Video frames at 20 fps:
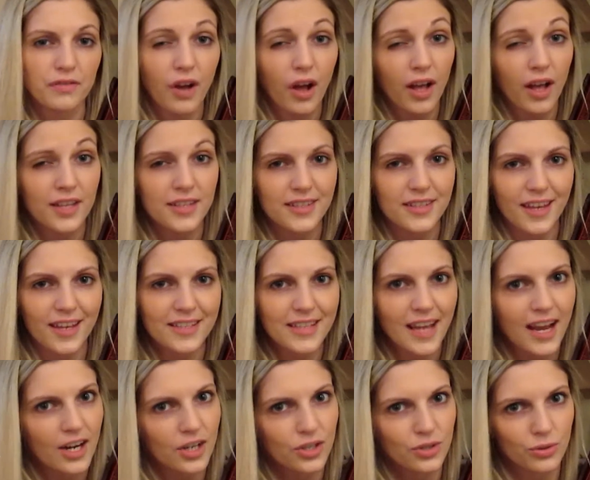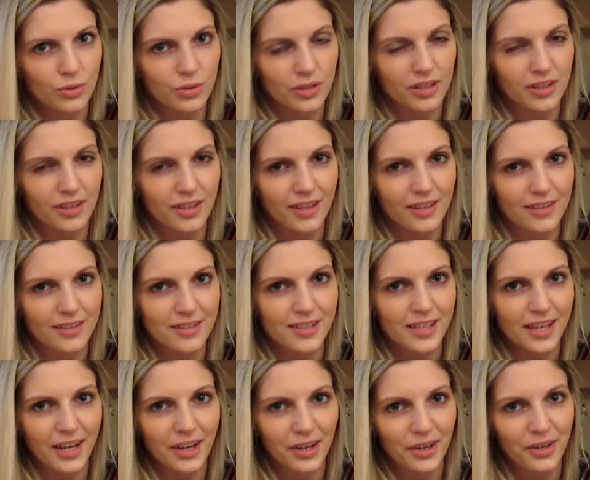Oz that attacked Dorothy and the
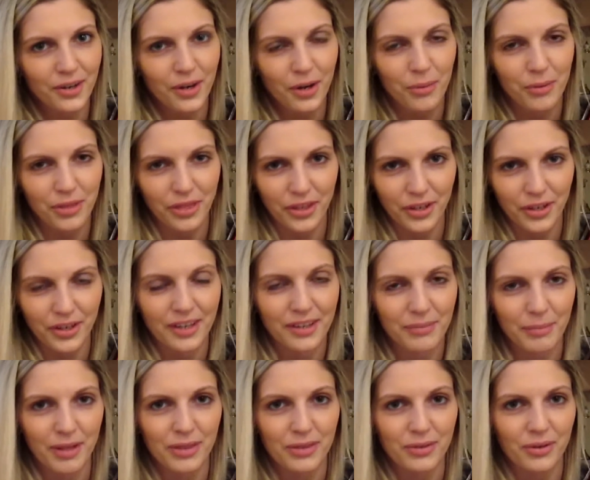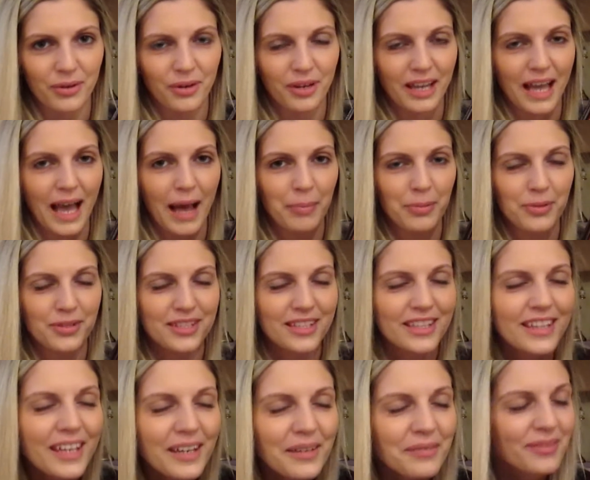Scarecrow by throwing apples
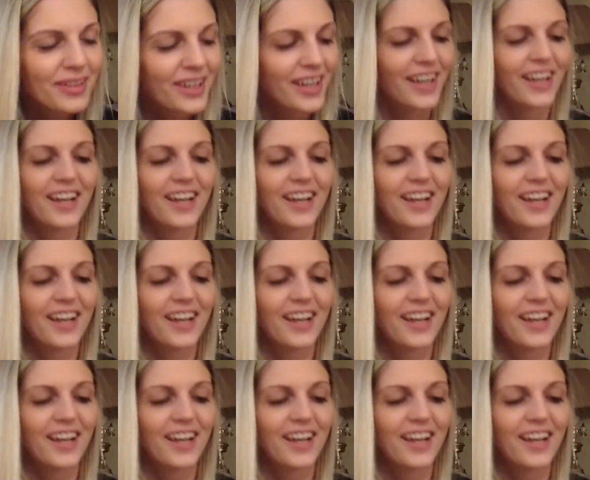at him.